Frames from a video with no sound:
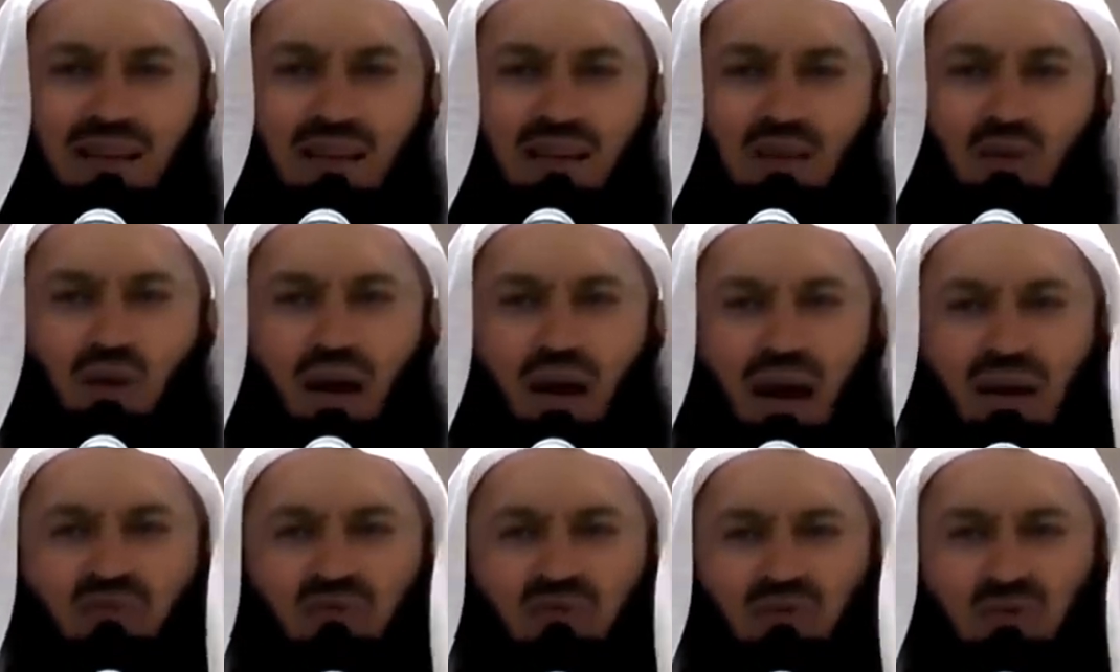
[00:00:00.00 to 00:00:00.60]
You
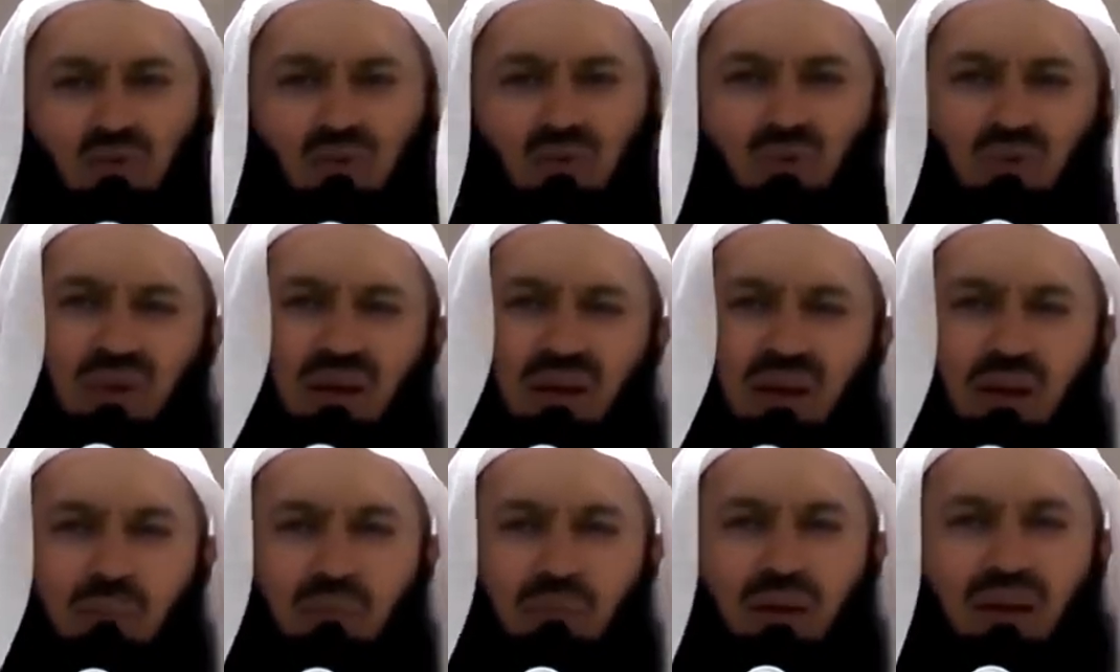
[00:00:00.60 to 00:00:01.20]
have to
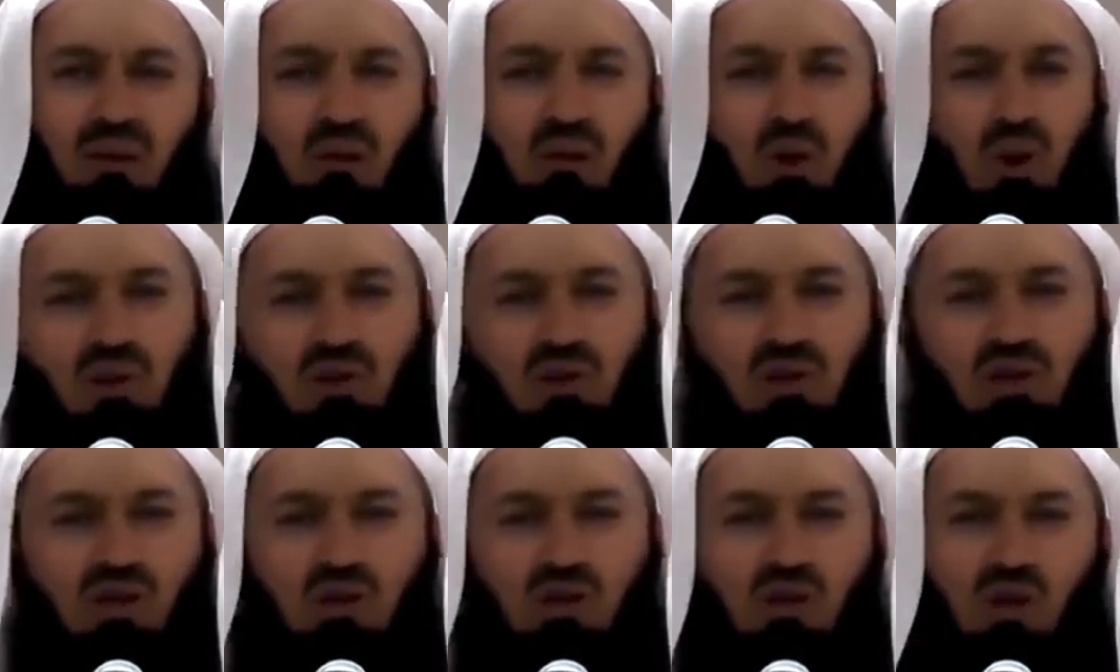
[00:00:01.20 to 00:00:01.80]
be
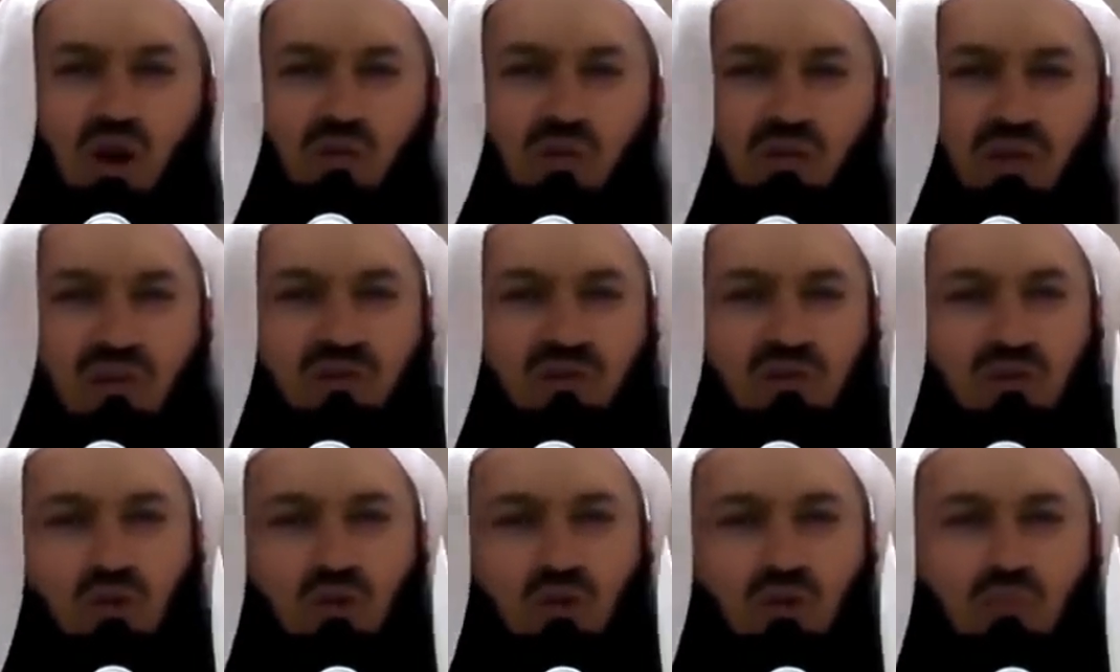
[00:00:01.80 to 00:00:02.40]
conscious of a
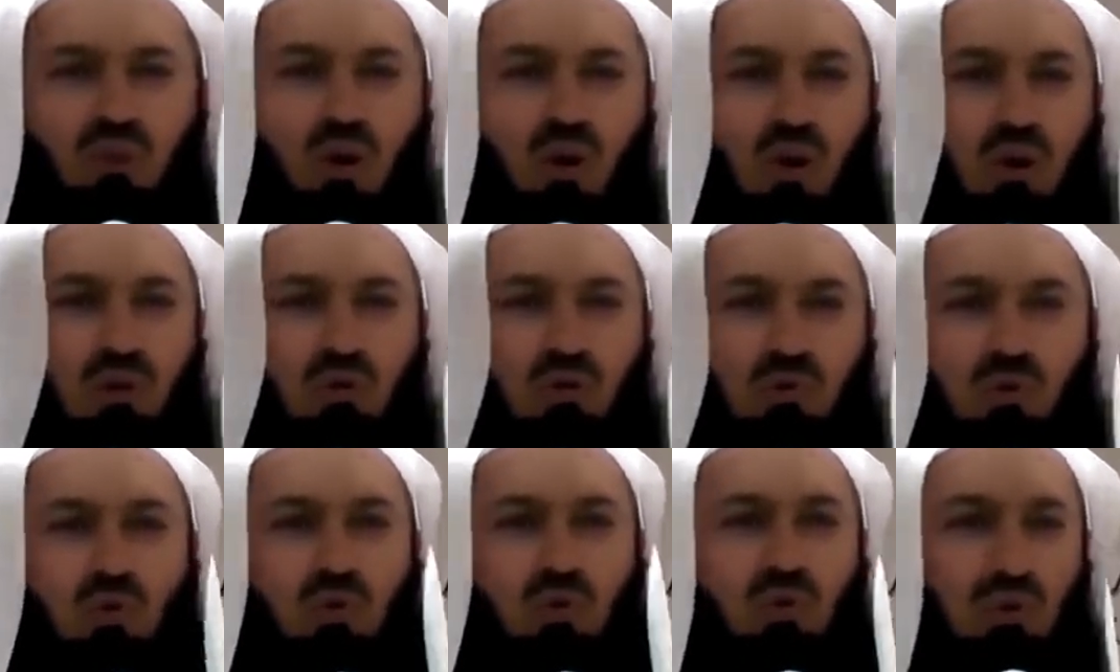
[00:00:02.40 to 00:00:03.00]
few more
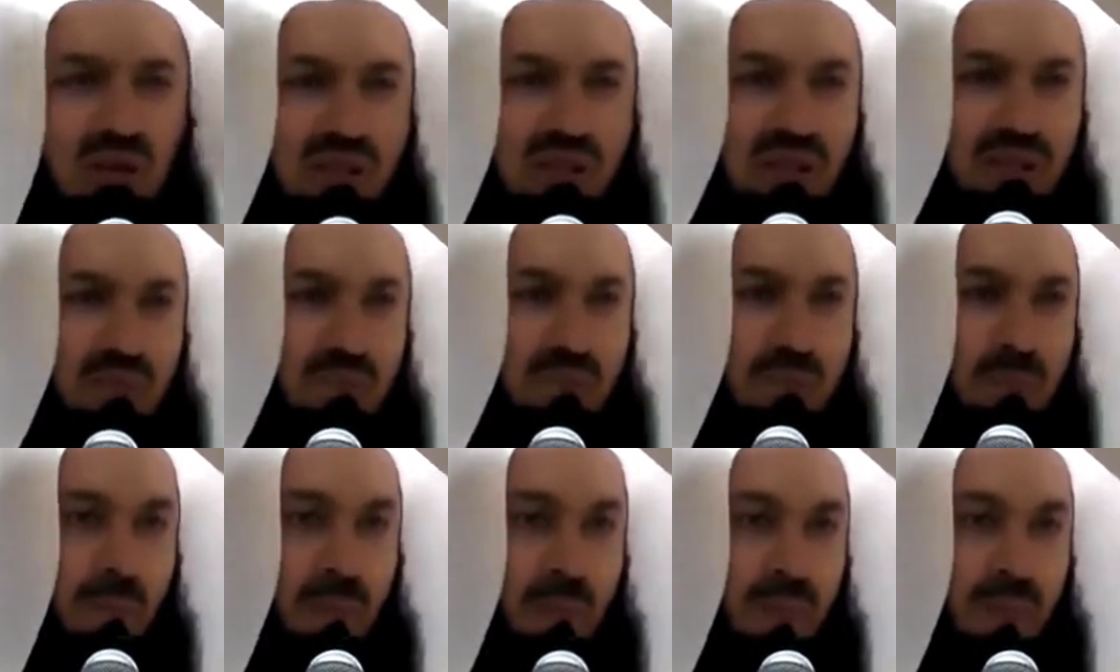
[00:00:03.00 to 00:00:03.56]
rules.